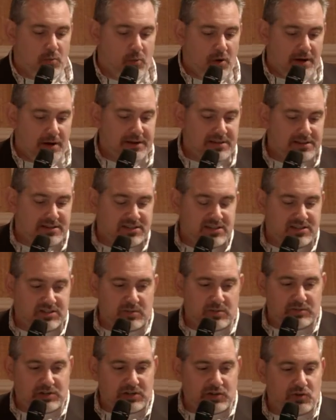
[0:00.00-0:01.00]
one and
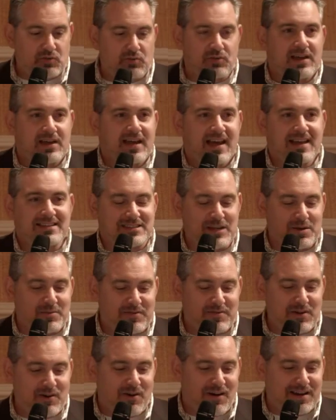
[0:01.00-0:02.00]
system two, and some
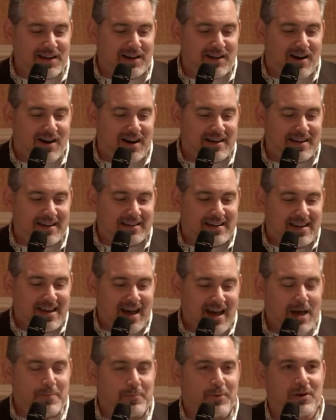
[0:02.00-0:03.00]
of you already caught it.
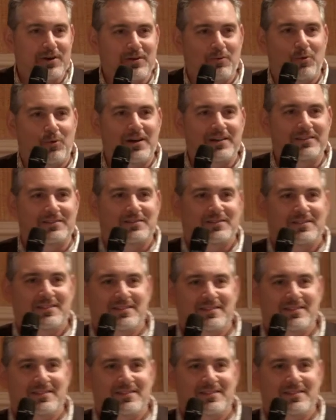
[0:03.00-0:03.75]
I put one